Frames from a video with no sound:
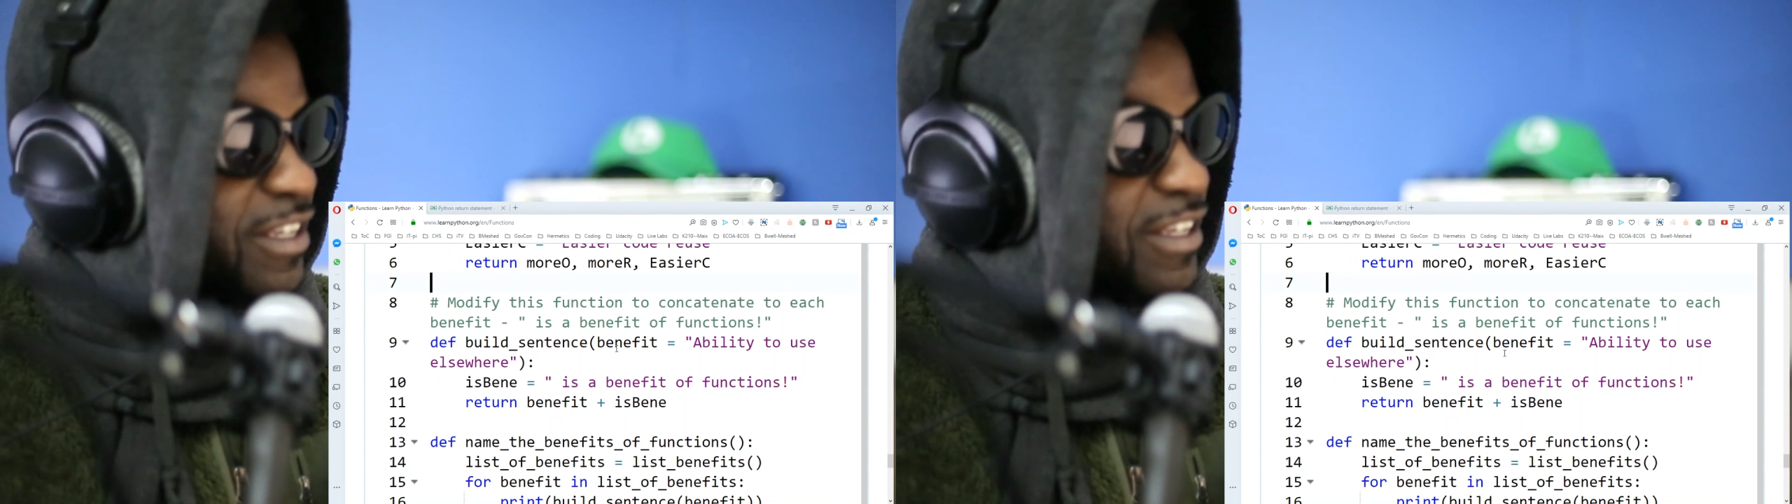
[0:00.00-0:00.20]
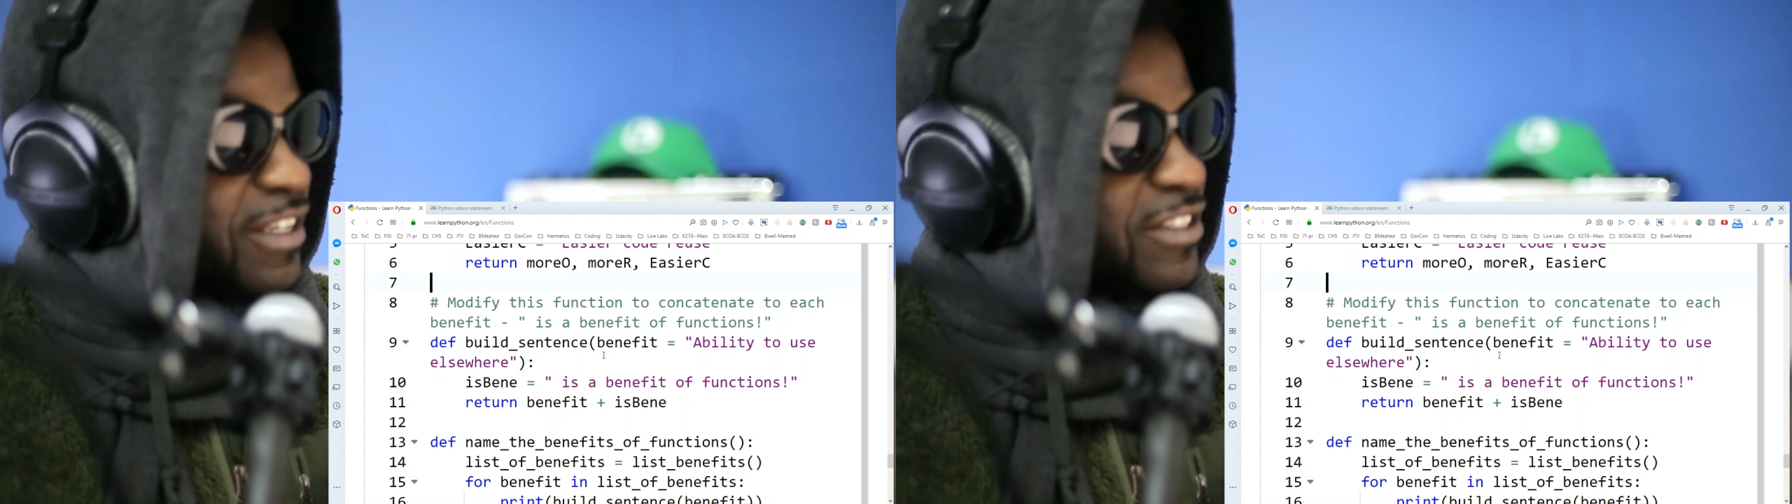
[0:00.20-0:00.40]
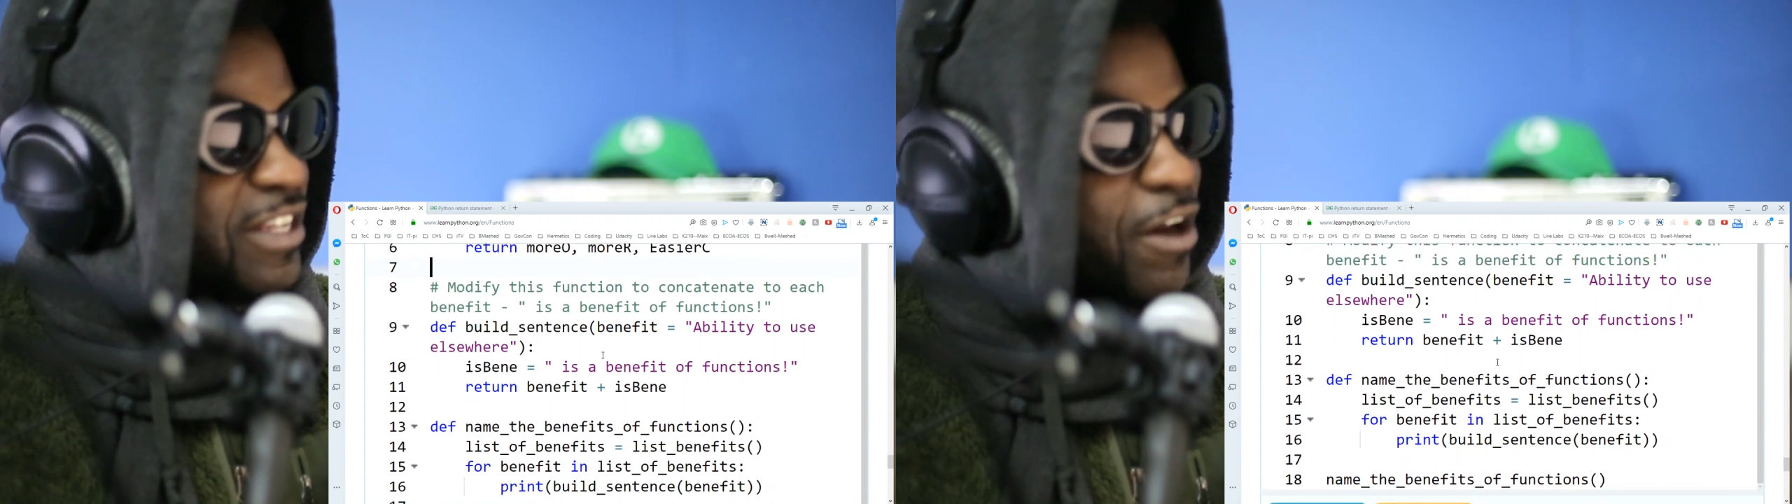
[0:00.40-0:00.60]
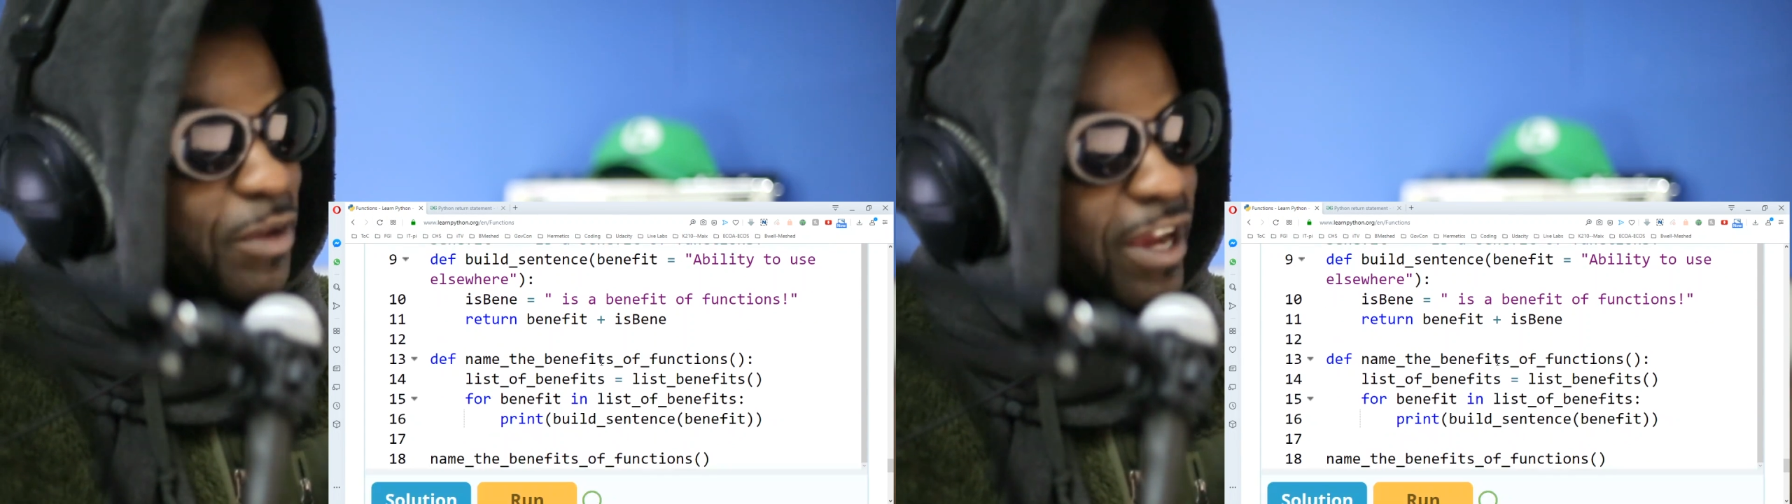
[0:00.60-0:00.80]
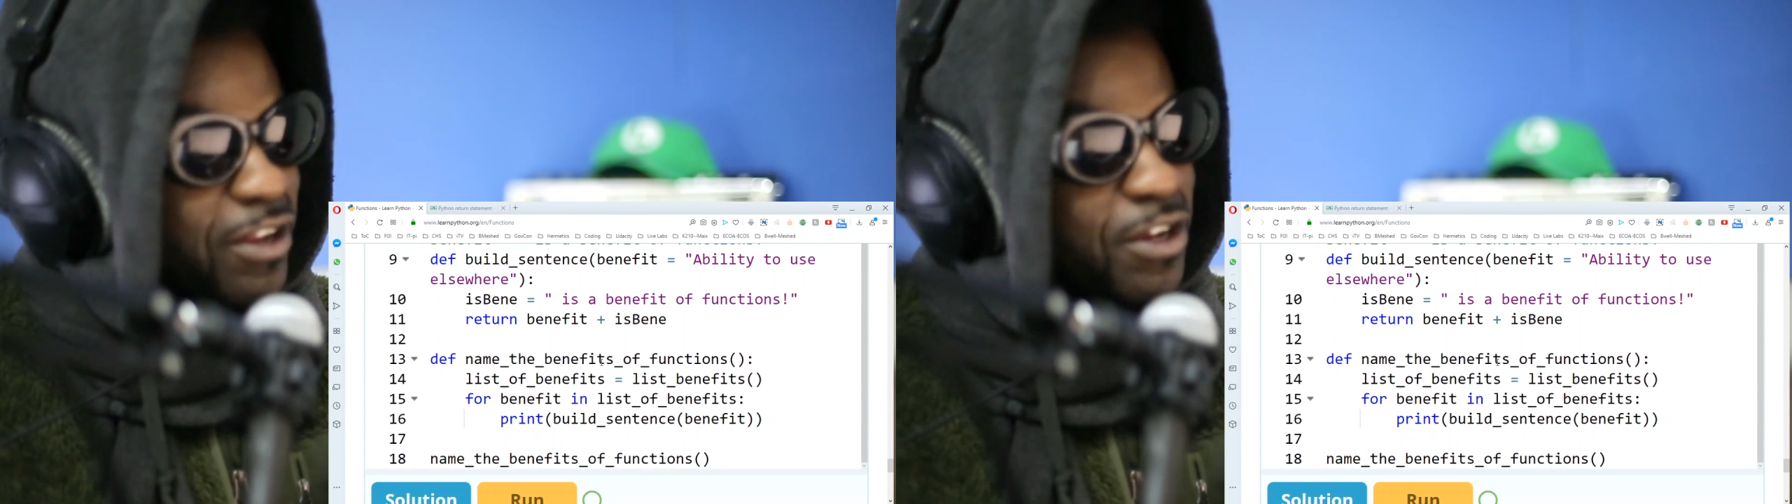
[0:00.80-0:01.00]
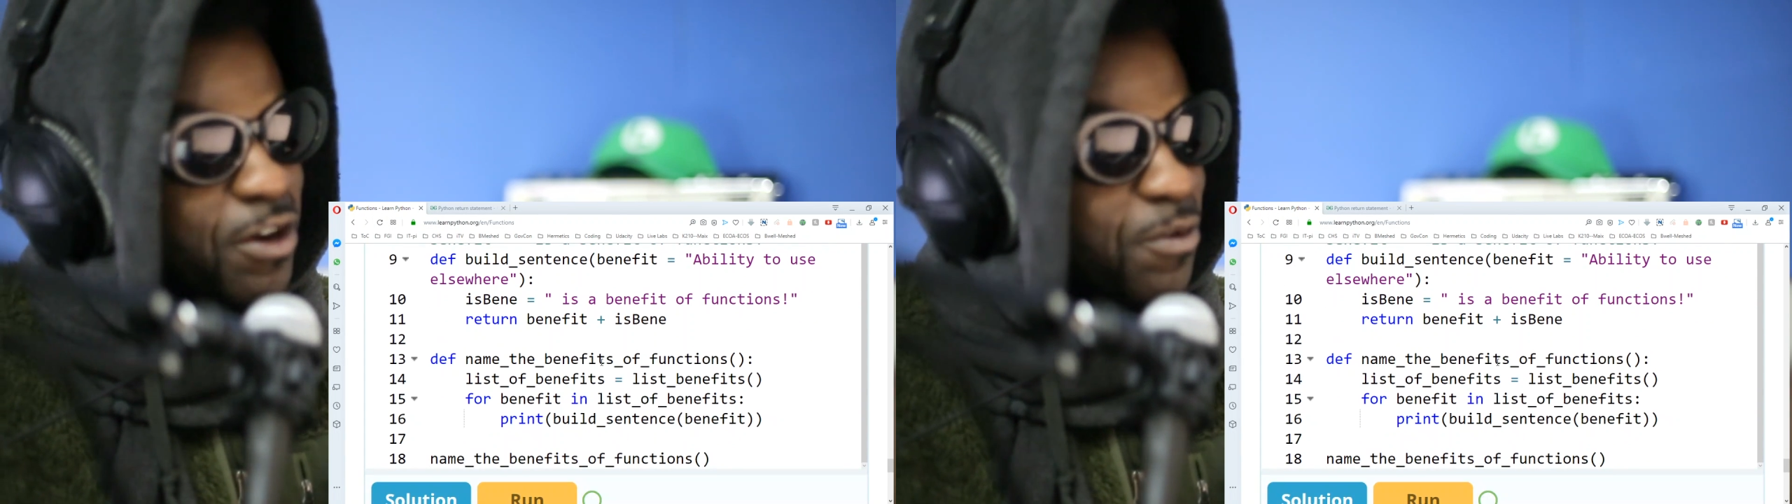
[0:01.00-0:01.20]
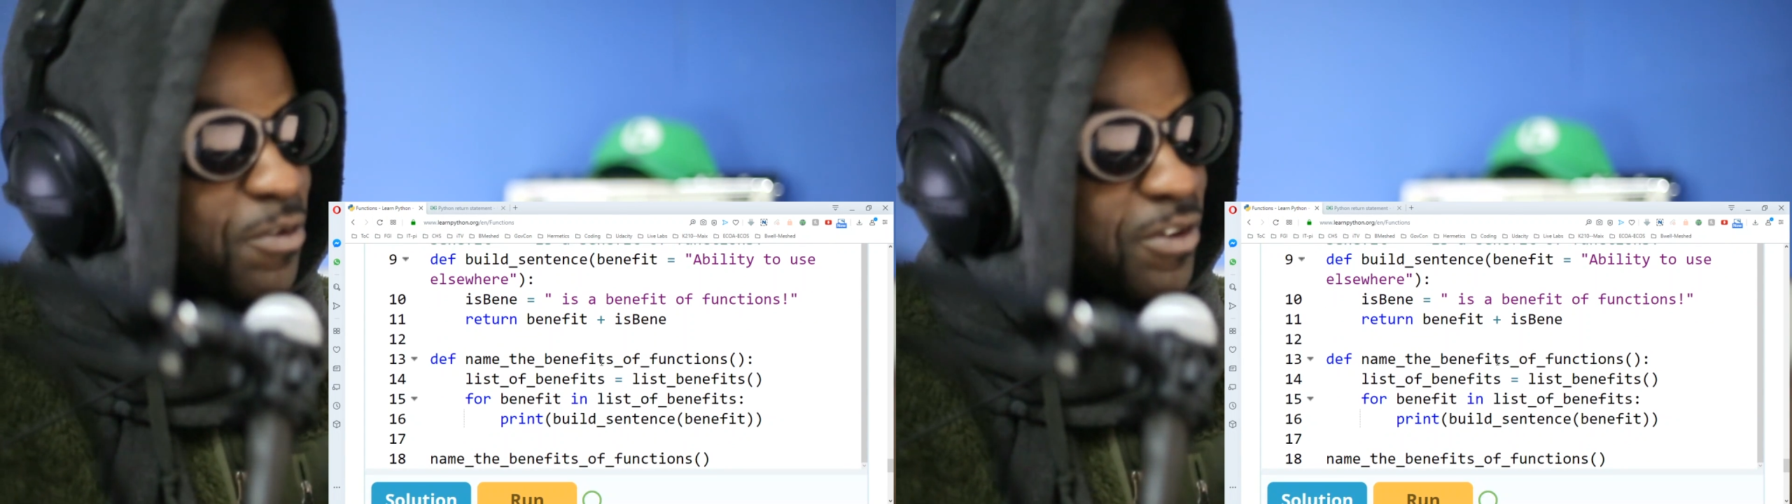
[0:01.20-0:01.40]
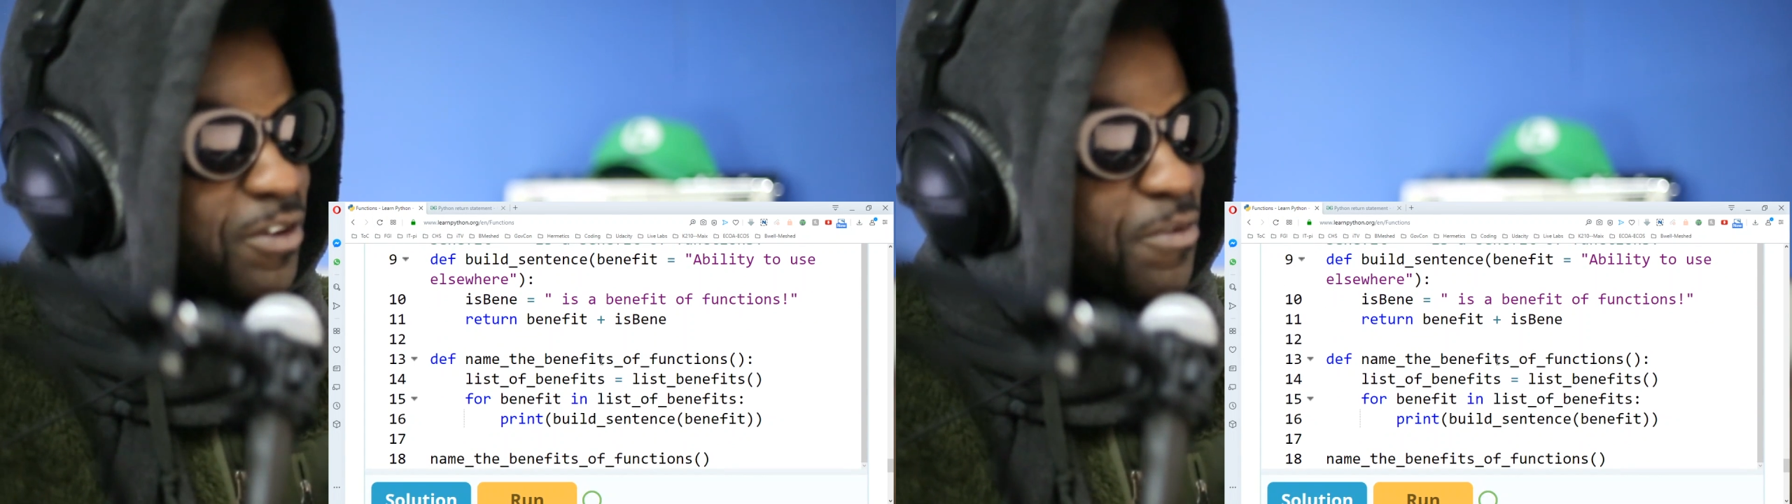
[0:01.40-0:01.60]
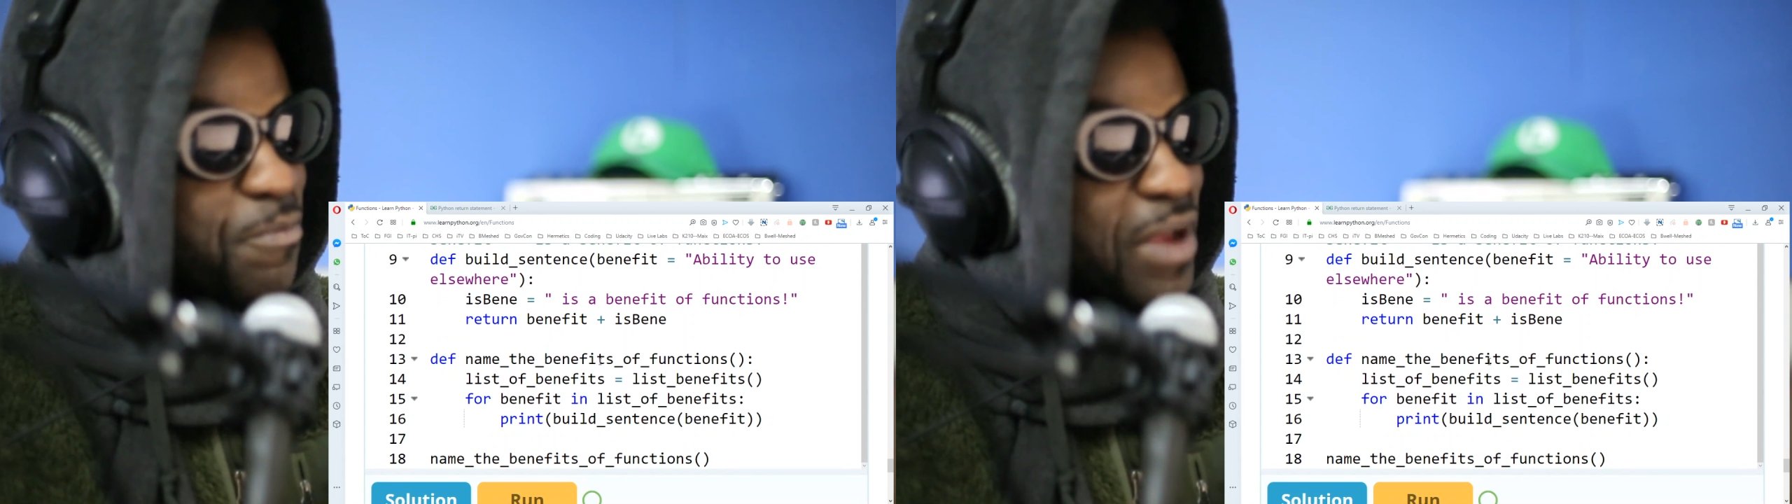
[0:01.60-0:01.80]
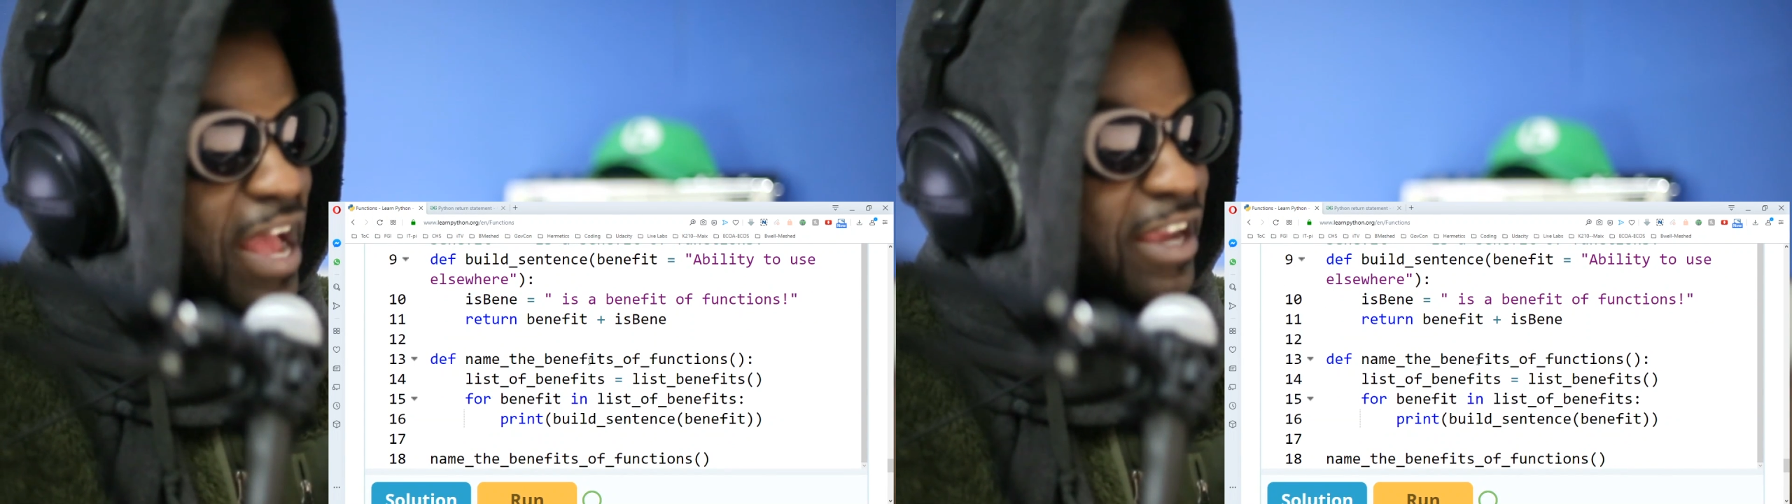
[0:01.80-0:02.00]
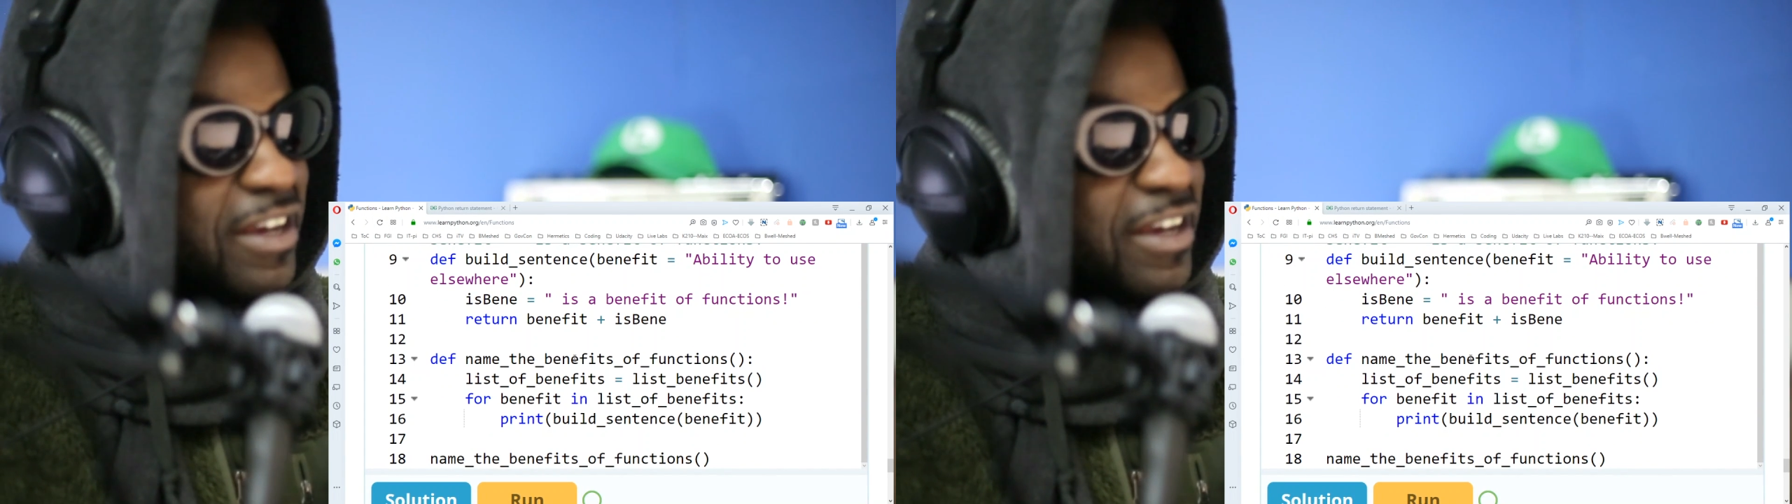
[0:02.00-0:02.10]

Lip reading: So now we gotta go back